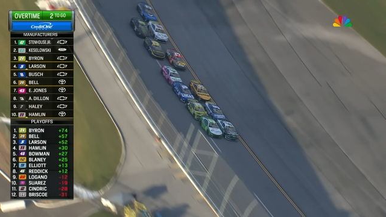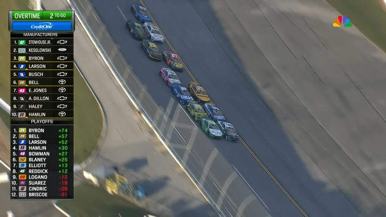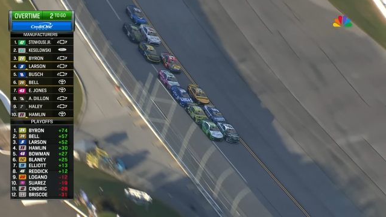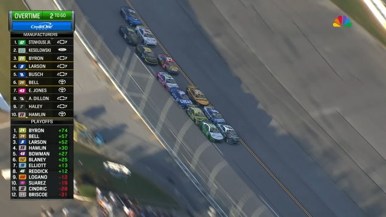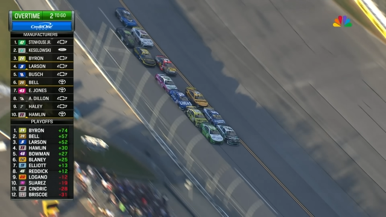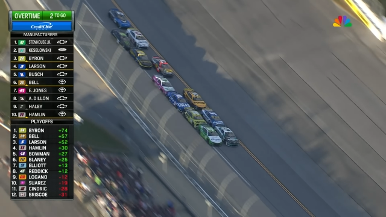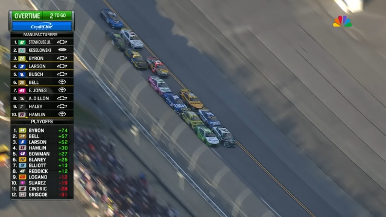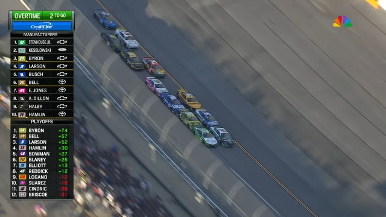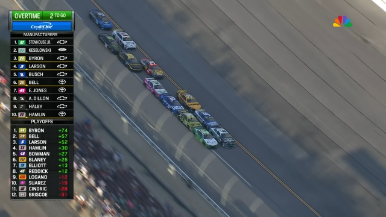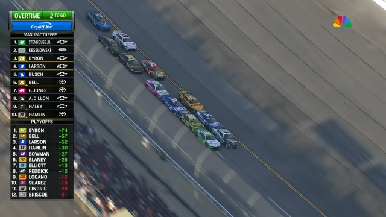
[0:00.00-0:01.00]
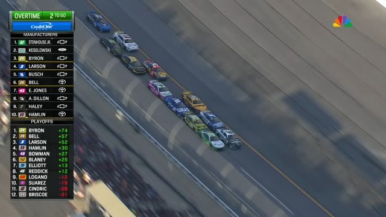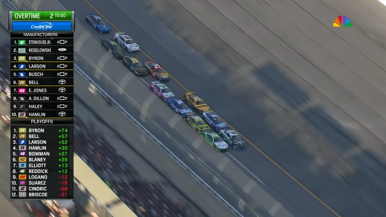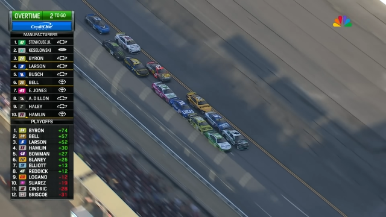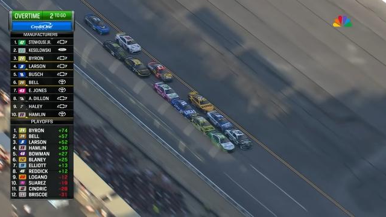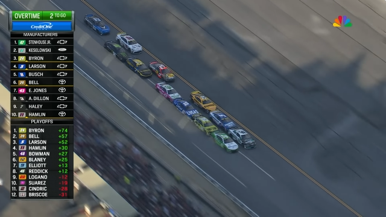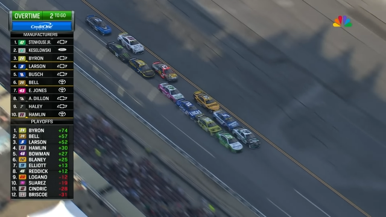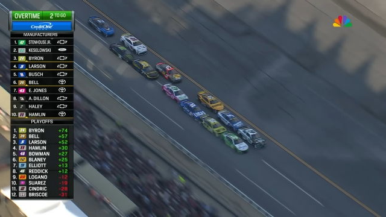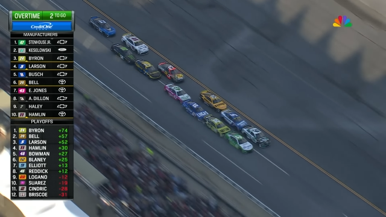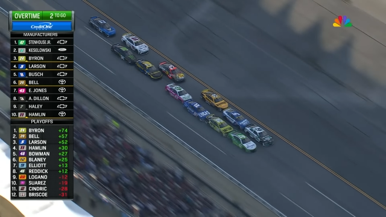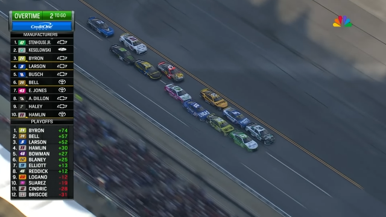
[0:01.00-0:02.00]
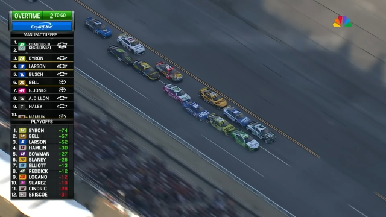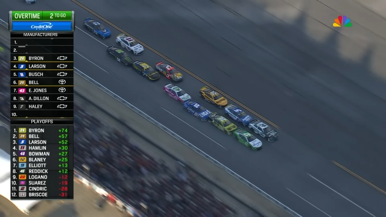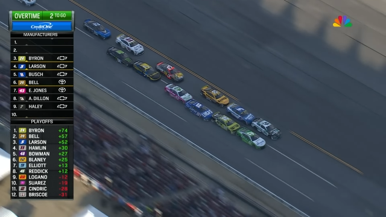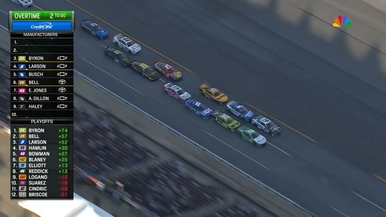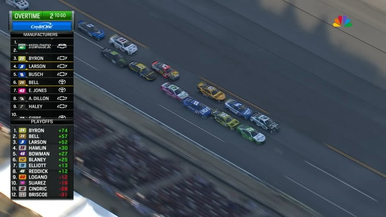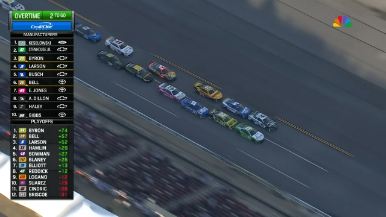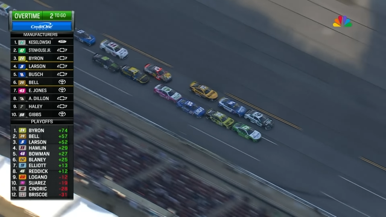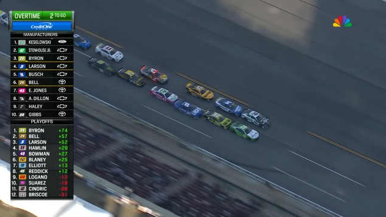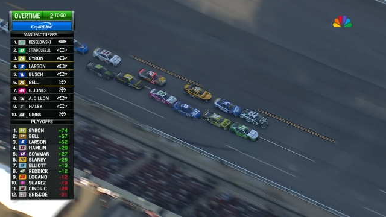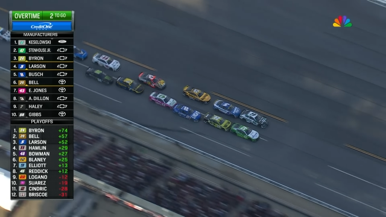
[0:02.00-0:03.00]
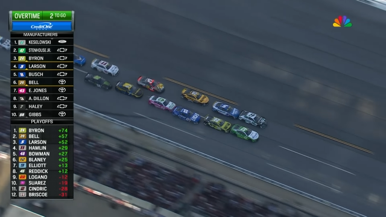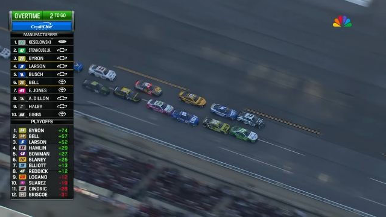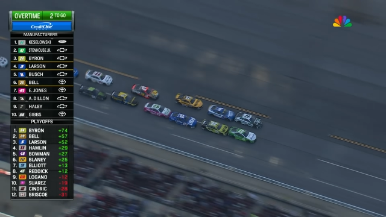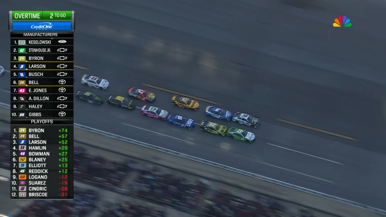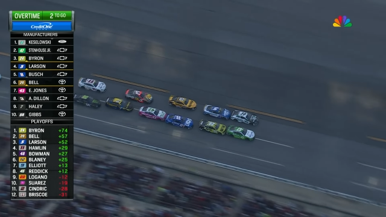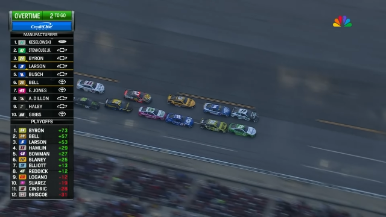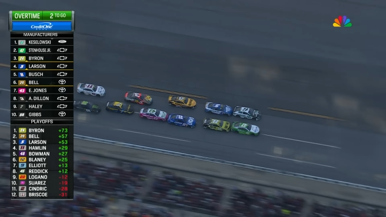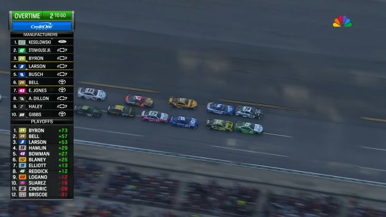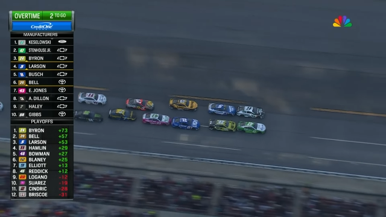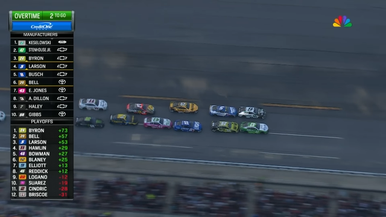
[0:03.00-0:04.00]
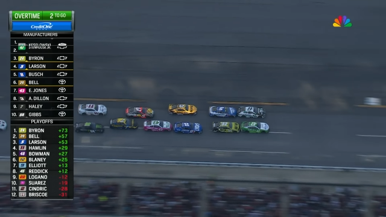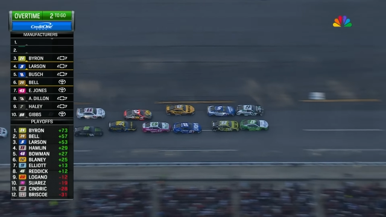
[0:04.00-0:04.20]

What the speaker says: Nobody's mouth can be seen.